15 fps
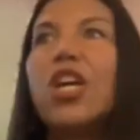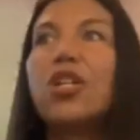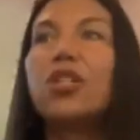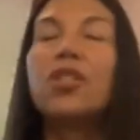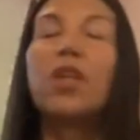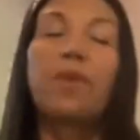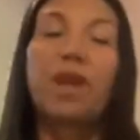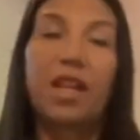
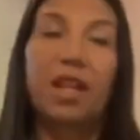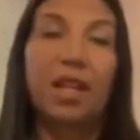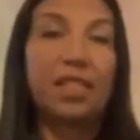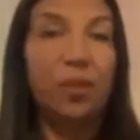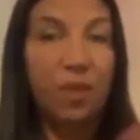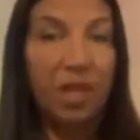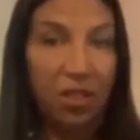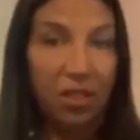They recognize
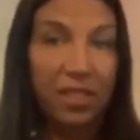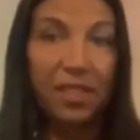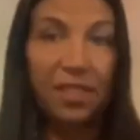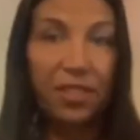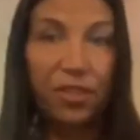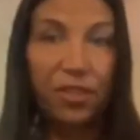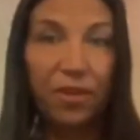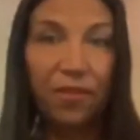someone else as
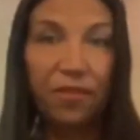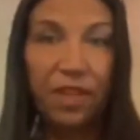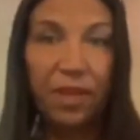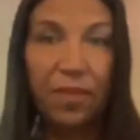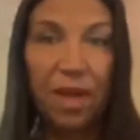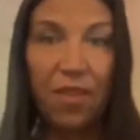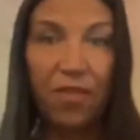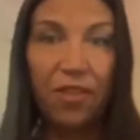their twin flame,
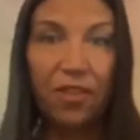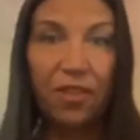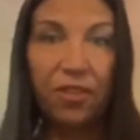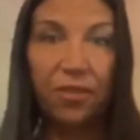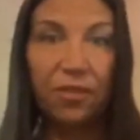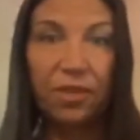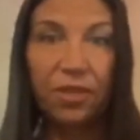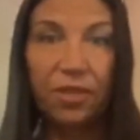not
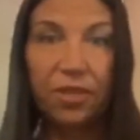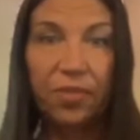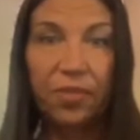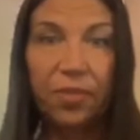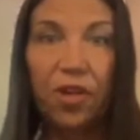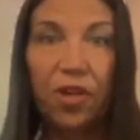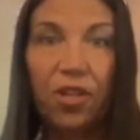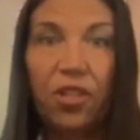their their
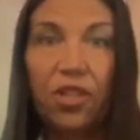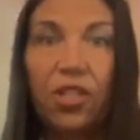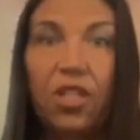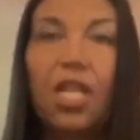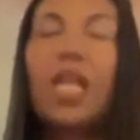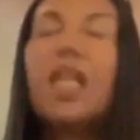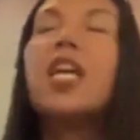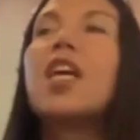partner. Correct.
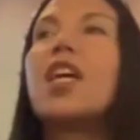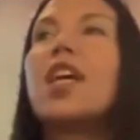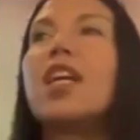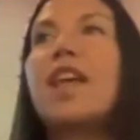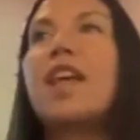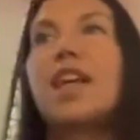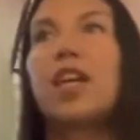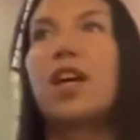Yeah.
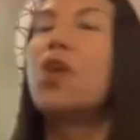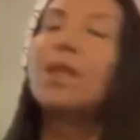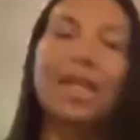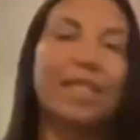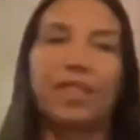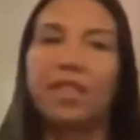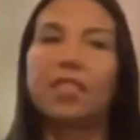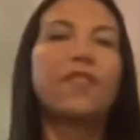Yeah. Oh
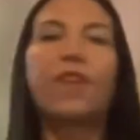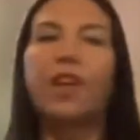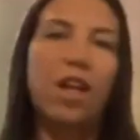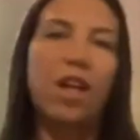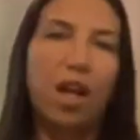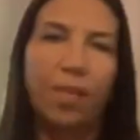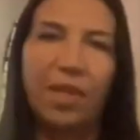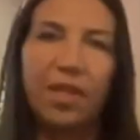yes, it's very
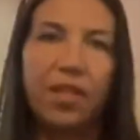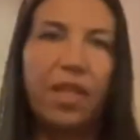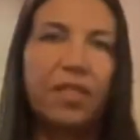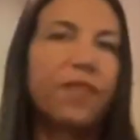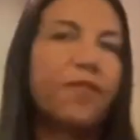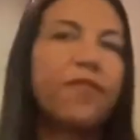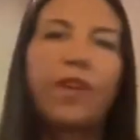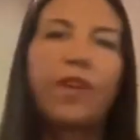common. That's
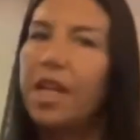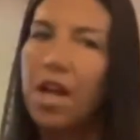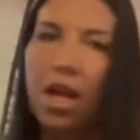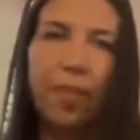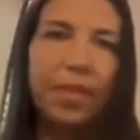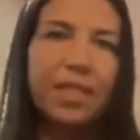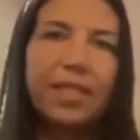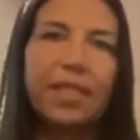a very
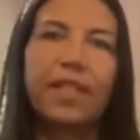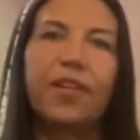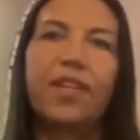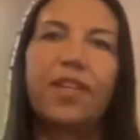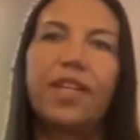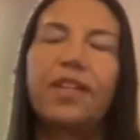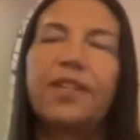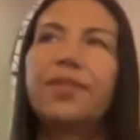common
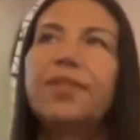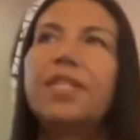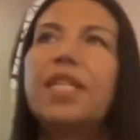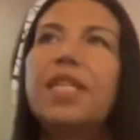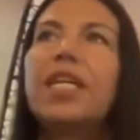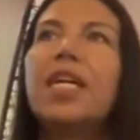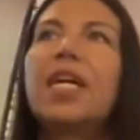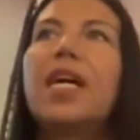scenario.
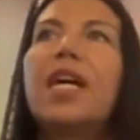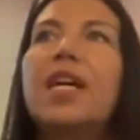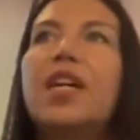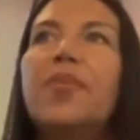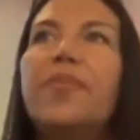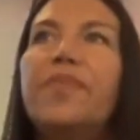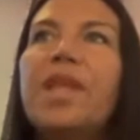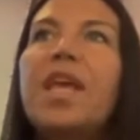
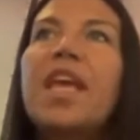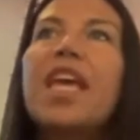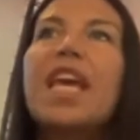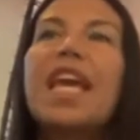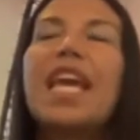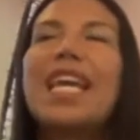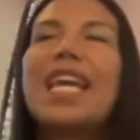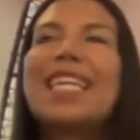Um,
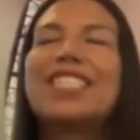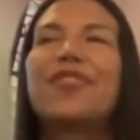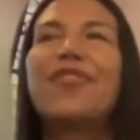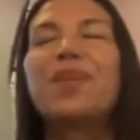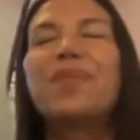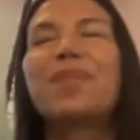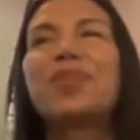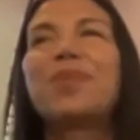it, it's
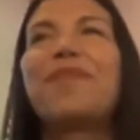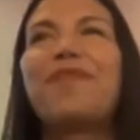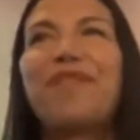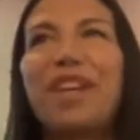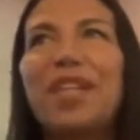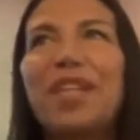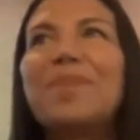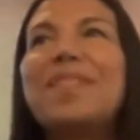funny with twin
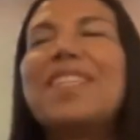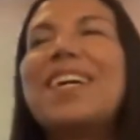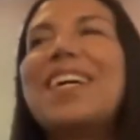flames.